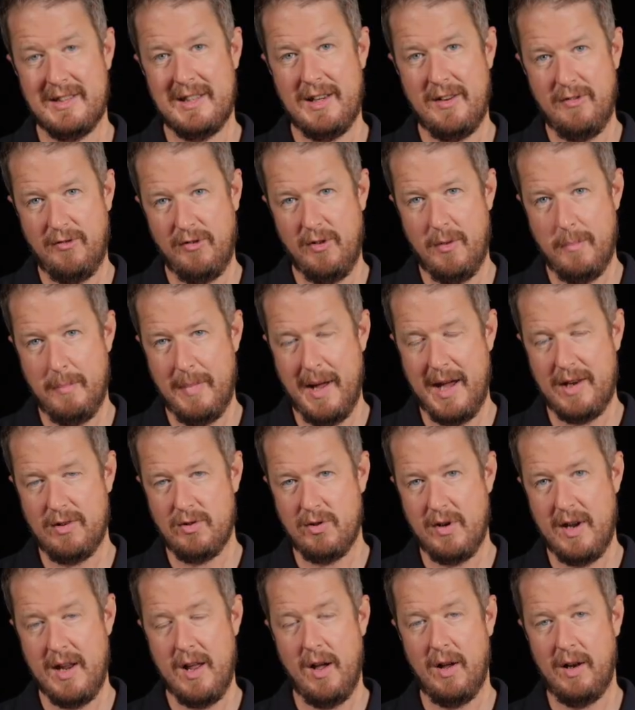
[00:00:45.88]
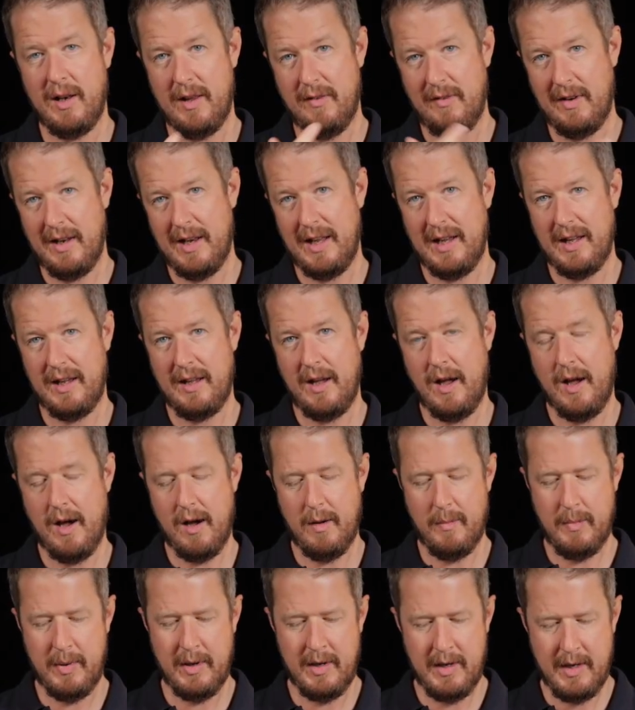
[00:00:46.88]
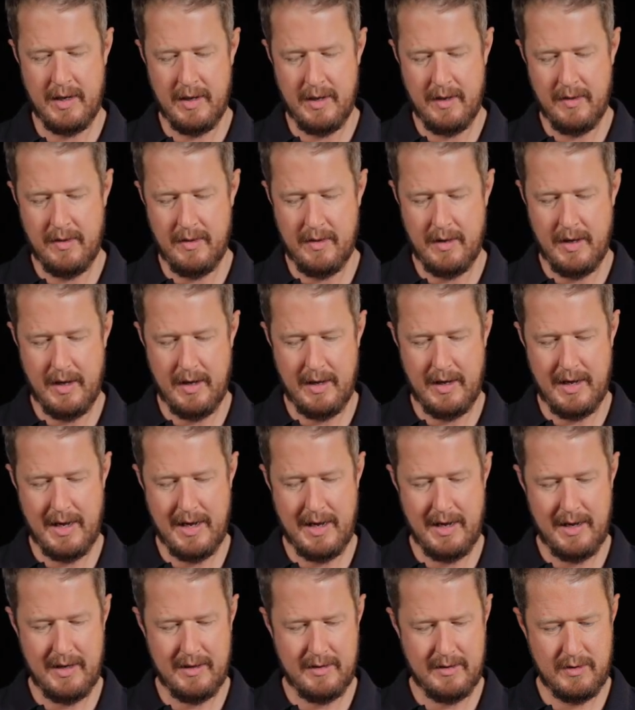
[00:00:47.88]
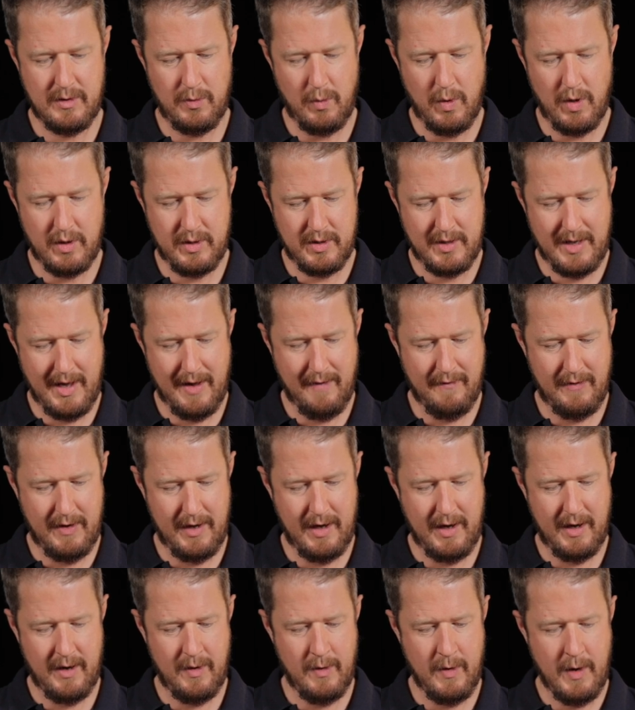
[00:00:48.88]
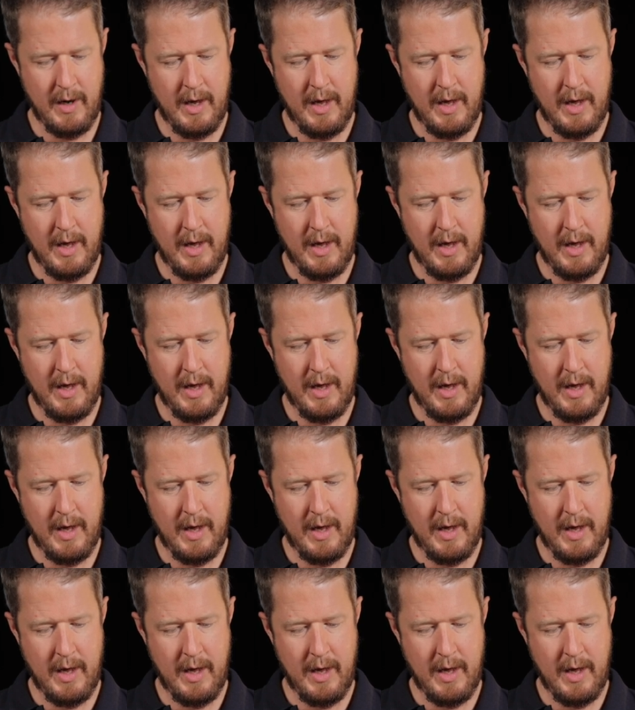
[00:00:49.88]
different battery. I'll leave a link up here to watch that video.